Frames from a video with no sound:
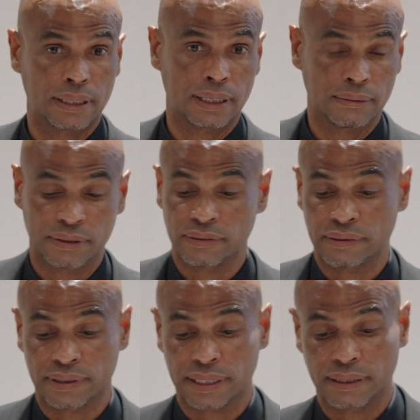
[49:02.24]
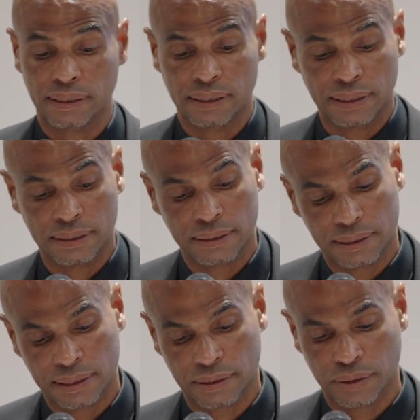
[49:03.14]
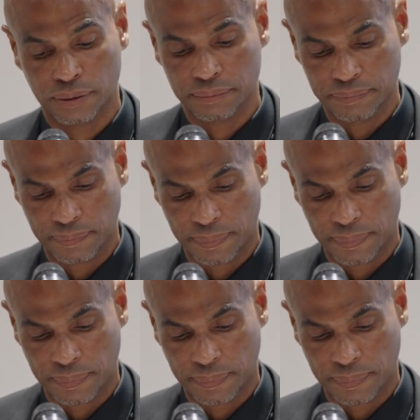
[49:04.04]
of living in a home.